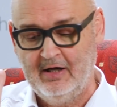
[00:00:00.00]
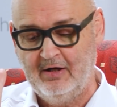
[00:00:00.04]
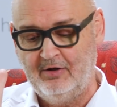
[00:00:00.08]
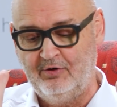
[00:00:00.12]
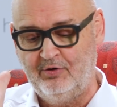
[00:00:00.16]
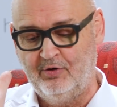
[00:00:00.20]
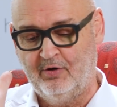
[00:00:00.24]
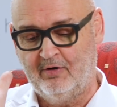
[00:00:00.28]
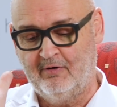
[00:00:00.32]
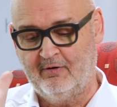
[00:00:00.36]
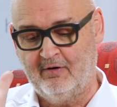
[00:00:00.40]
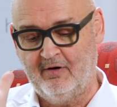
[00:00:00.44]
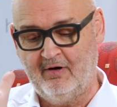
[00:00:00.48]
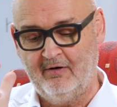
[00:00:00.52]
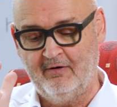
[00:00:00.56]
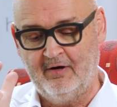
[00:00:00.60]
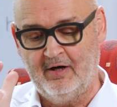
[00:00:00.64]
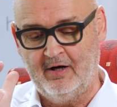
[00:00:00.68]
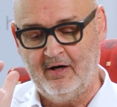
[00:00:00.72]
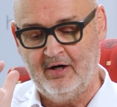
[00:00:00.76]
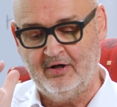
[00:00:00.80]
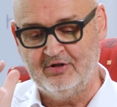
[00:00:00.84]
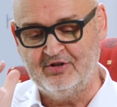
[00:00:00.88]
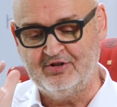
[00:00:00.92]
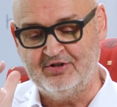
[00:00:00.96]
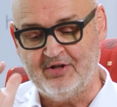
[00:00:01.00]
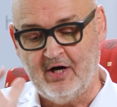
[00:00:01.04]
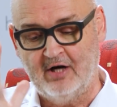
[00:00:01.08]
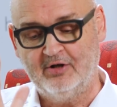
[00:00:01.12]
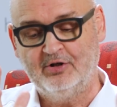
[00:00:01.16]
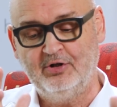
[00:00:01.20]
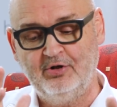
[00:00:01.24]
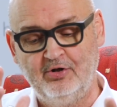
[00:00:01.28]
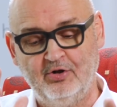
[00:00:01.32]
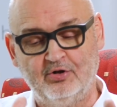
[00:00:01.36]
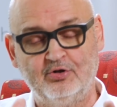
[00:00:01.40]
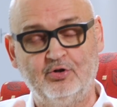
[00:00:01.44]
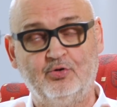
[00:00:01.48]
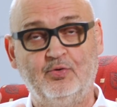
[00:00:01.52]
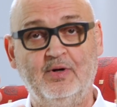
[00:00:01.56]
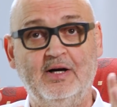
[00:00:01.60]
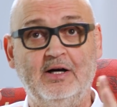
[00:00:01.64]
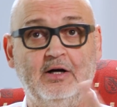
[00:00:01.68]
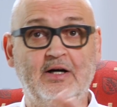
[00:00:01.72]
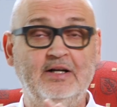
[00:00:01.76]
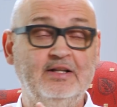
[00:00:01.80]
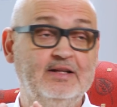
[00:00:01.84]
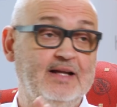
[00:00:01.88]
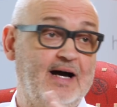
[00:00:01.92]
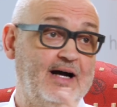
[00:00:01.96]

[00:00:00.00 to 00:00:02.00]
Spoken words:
You started your career in